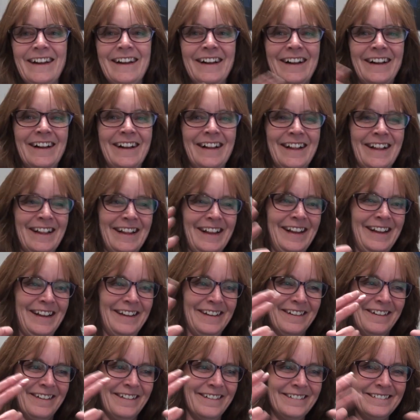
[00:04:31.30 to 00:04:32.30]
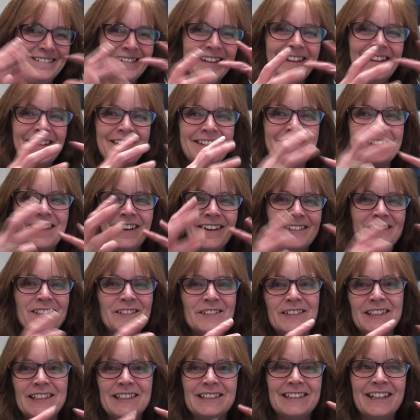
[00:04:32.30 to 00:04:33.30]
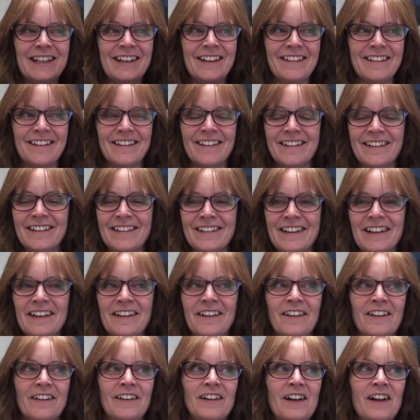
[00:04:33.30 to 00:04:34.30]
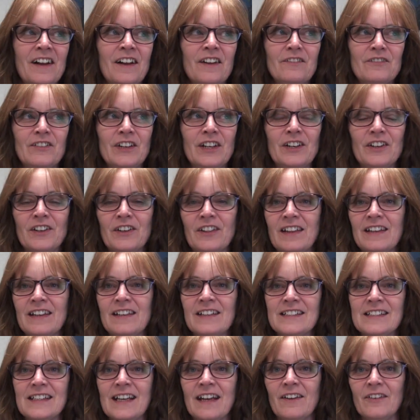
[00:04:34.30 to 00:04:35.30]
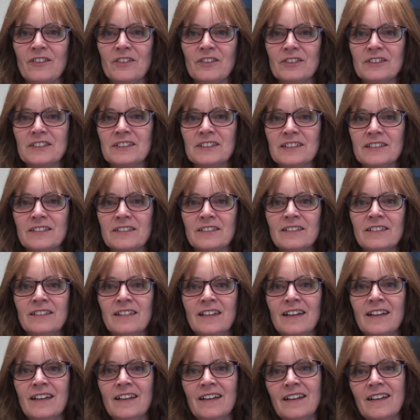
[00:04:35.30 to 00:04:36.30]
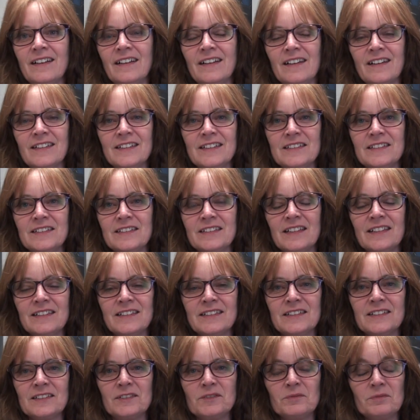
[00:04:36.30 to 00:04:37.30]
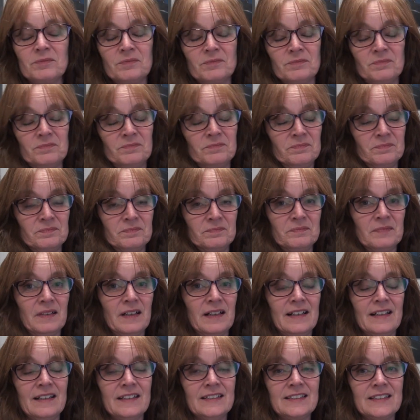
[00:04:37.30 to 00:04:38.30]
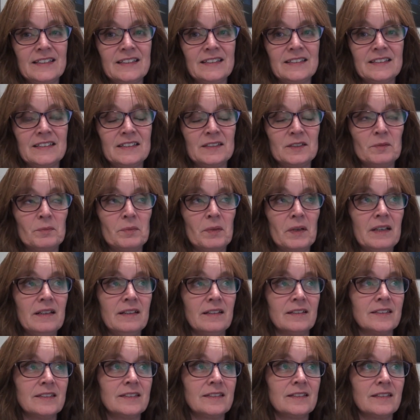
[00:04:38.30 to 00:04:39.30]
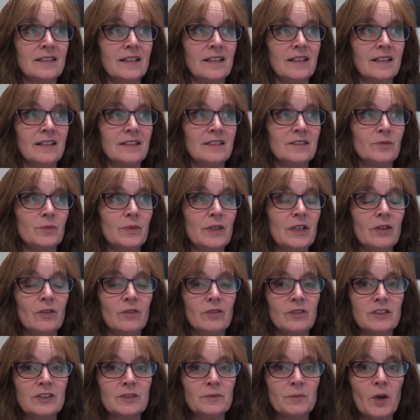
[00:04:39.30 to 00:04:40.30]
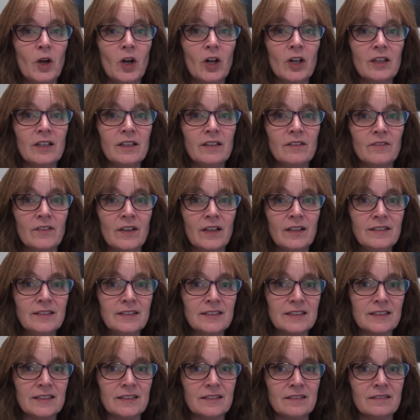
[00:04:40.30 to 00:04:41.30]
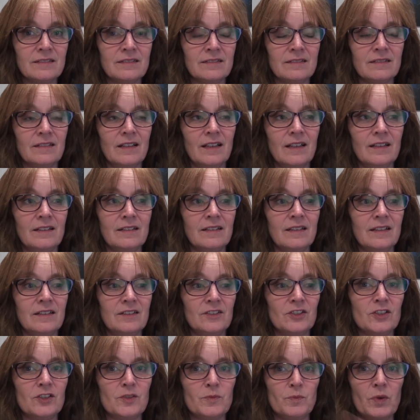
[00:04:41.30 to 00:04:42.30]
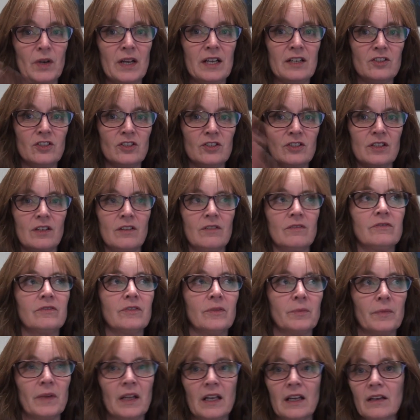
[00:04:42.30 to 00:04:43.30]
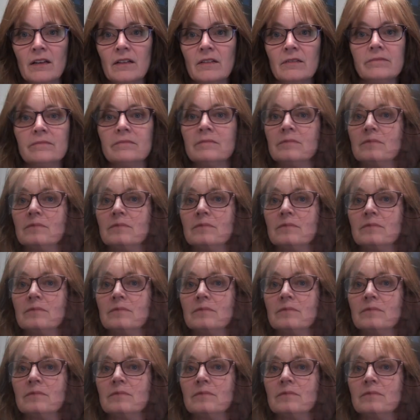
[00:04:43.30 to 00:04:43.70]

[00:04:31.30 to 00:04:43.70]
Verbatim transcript: is. They all talk to each other, and they all figure things out. So that's that's. I guess that's the best. I guess we go to small events, and and it just branches out from there.